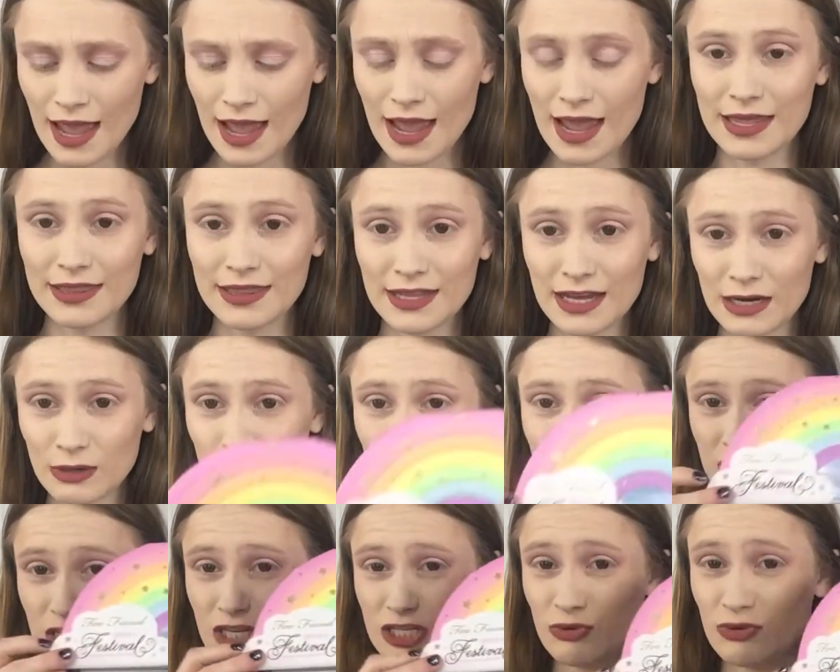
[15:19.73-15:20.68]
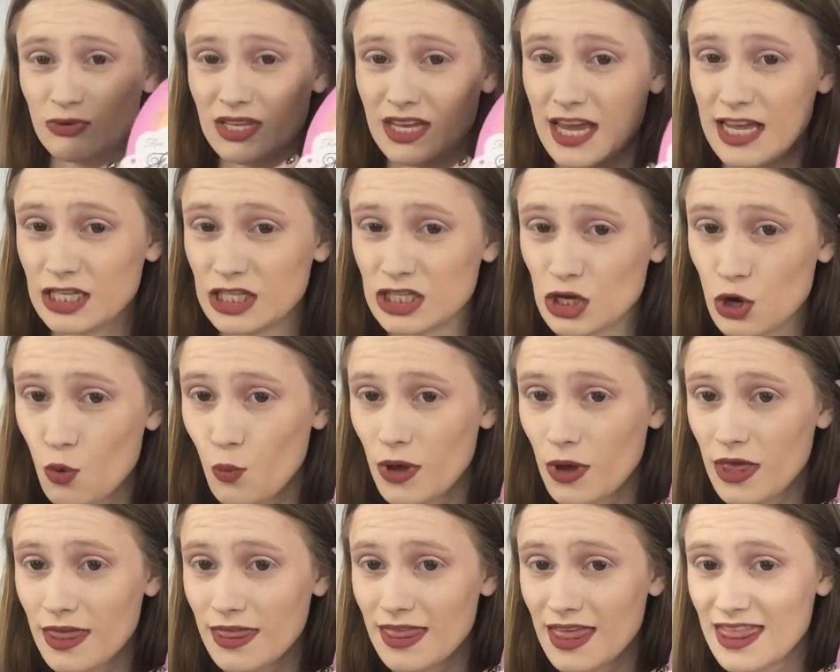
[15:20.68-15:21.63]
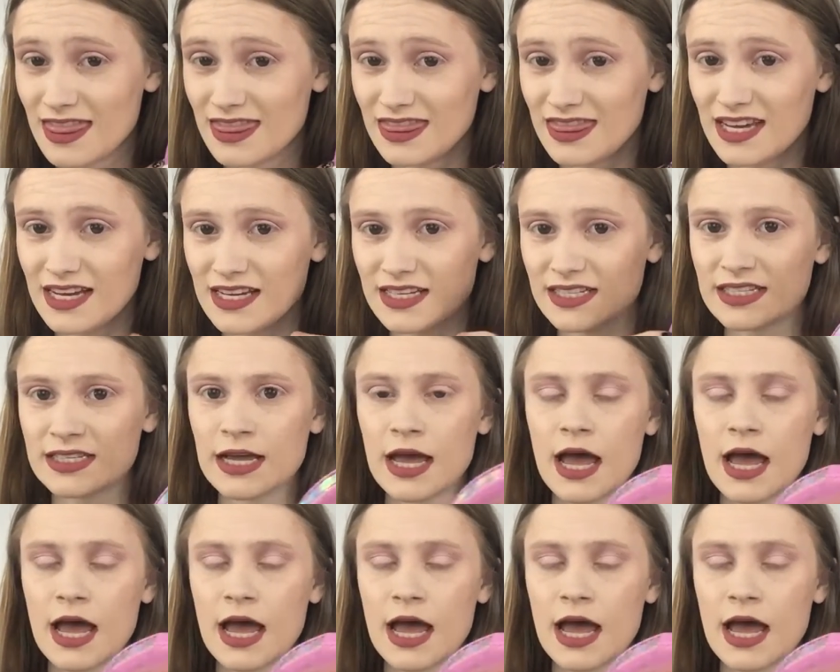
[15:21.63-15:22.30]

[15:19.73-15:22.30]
And that was also the case with this.